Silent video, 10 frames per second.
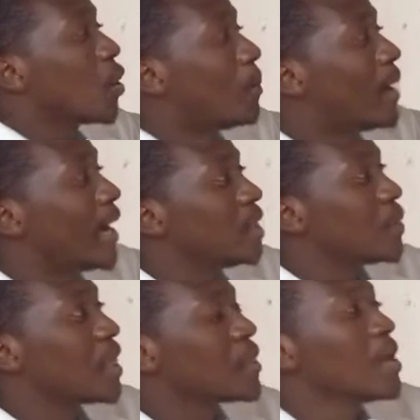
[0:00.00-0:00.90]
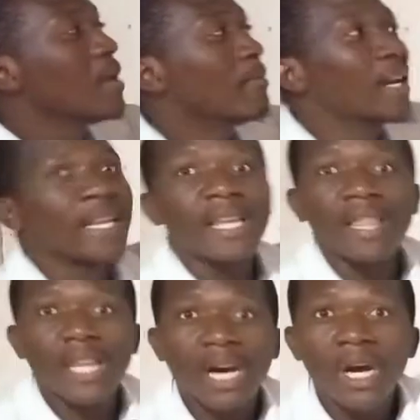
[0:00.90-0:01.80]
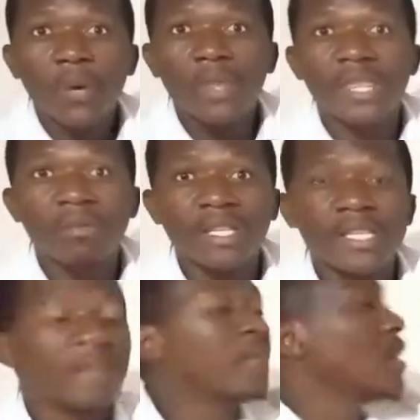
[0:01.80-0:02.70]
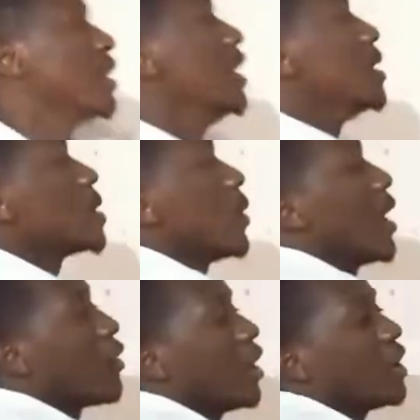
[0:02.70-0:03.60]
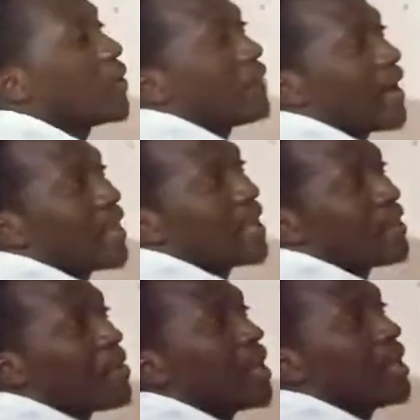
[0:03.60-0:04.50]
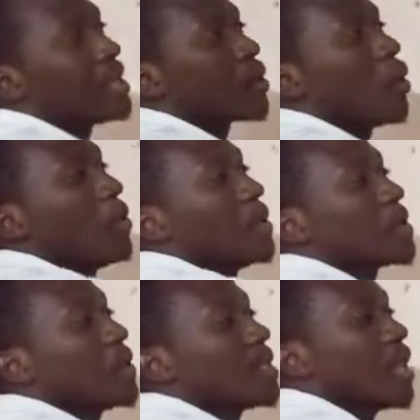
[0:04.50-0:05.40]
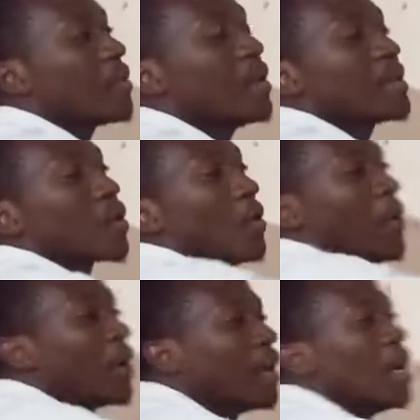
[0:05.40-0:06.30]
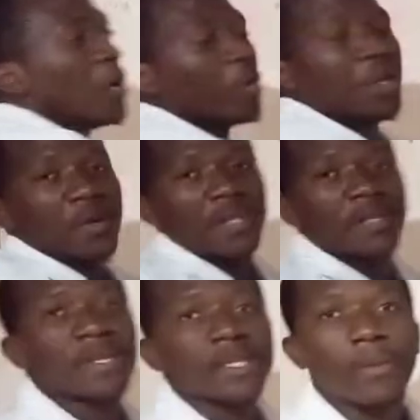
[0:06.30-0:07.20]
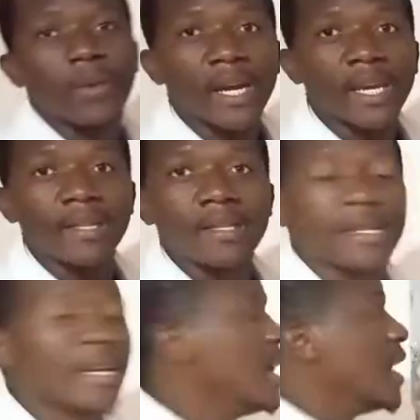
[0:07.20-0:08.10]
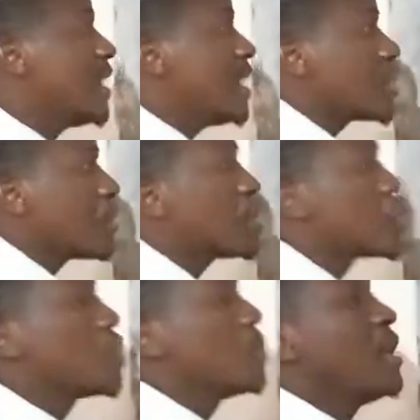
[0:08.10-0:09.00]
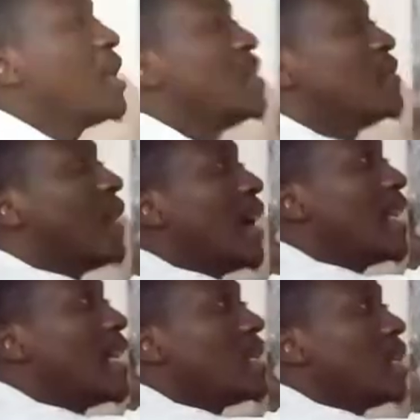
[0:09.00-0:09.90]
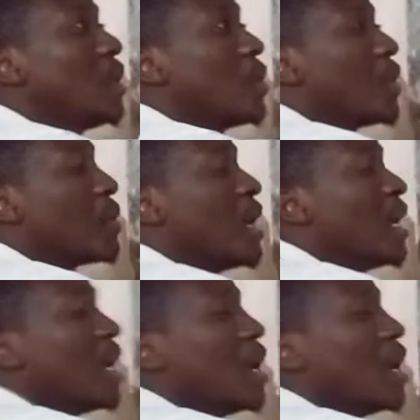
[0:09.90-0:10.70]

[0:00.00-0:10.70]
combined with 3 but neither with 27. So we are going to find that 3 is common. So we say 3 is common, we introduce the brackets. This 3 should be divided into 3,